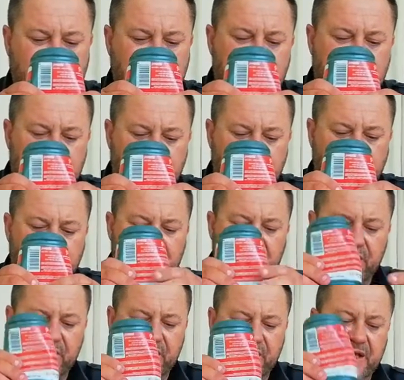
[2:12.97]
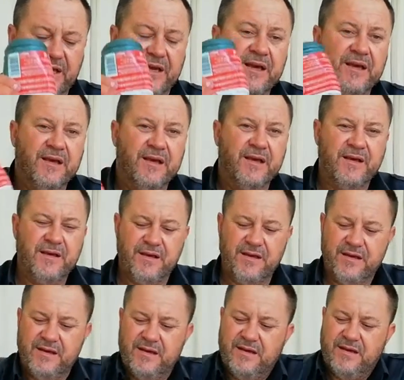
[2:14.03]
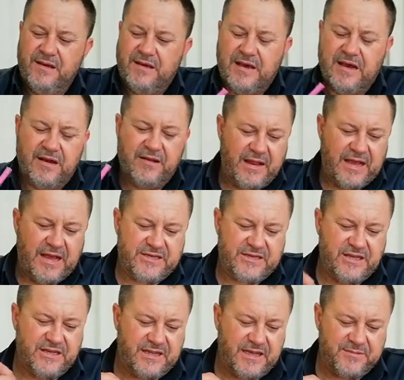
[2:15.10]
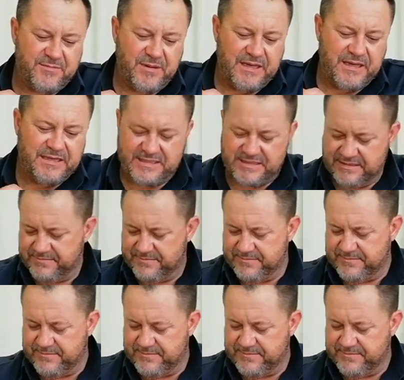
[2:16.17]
it easier for you to see how the reaction takes place.